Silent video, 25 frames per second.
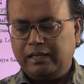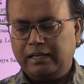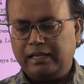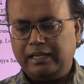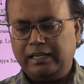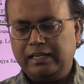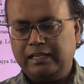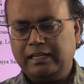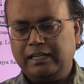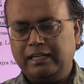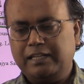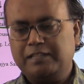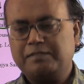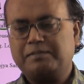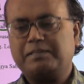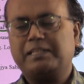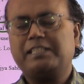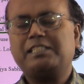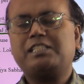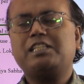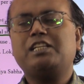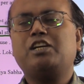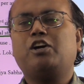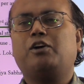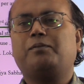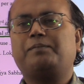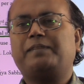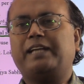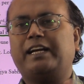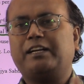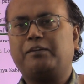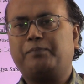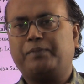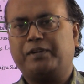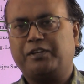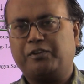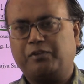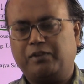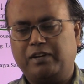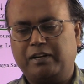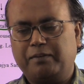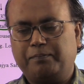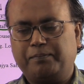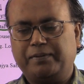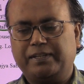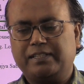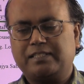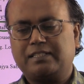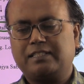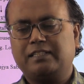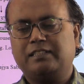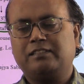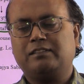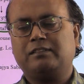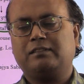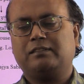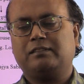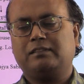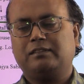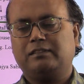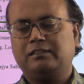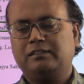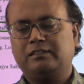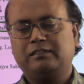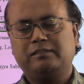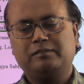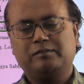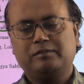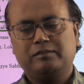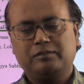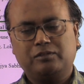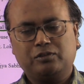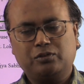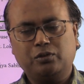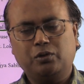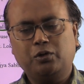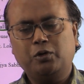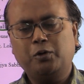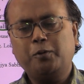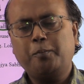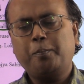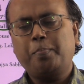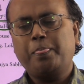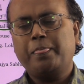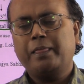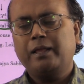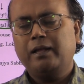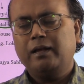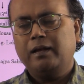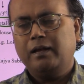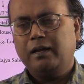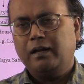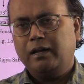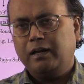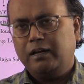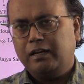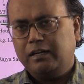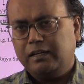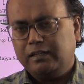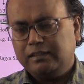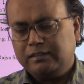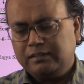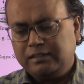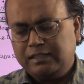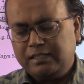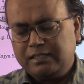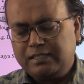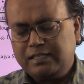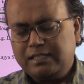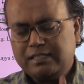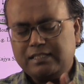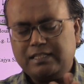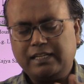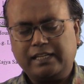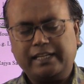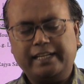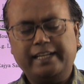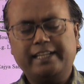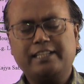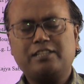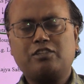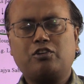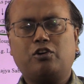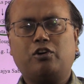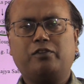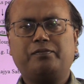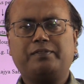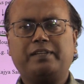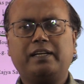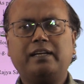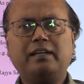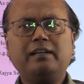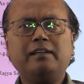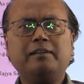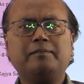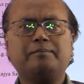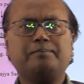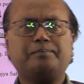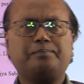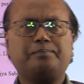ineligibility of that particular person. So this is the case of the